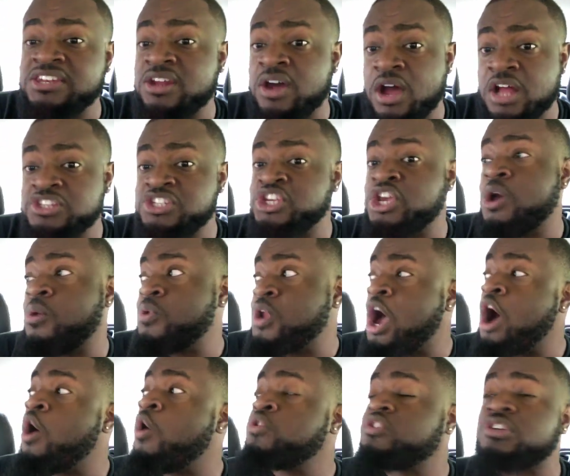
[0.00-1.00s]
done to your
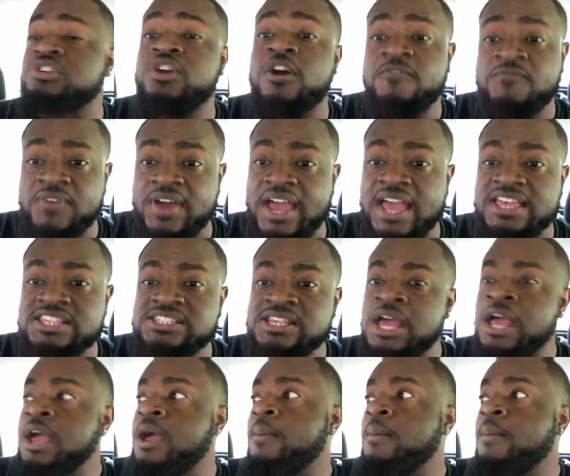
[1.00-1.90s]
nose or your face,